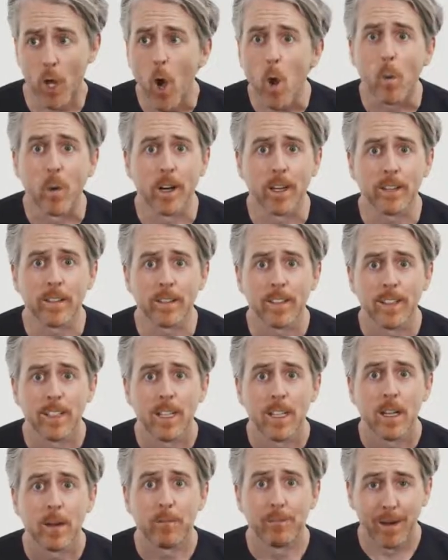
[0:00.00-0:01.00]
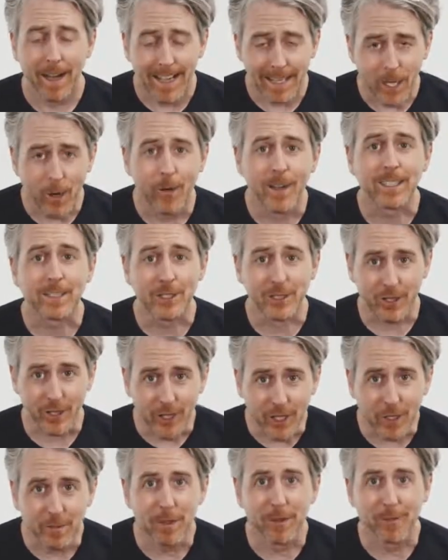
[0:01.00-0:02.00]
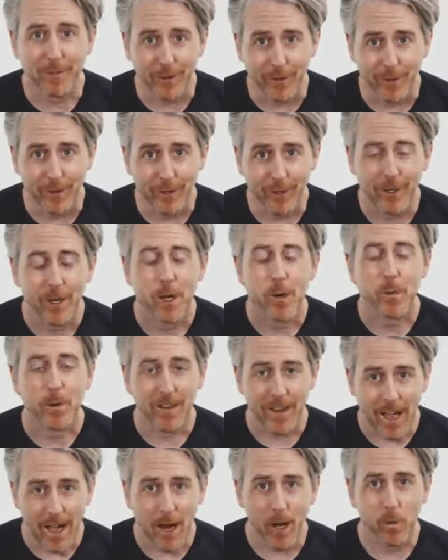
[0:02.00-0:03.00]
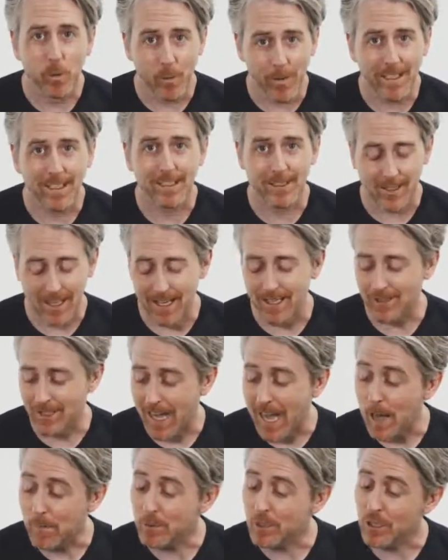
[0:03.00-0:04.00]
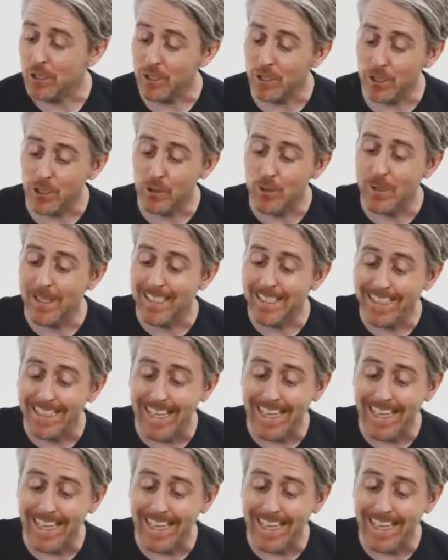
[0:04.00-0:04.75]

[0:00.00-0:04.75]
no one by going just a little bit further with our wing size options. You can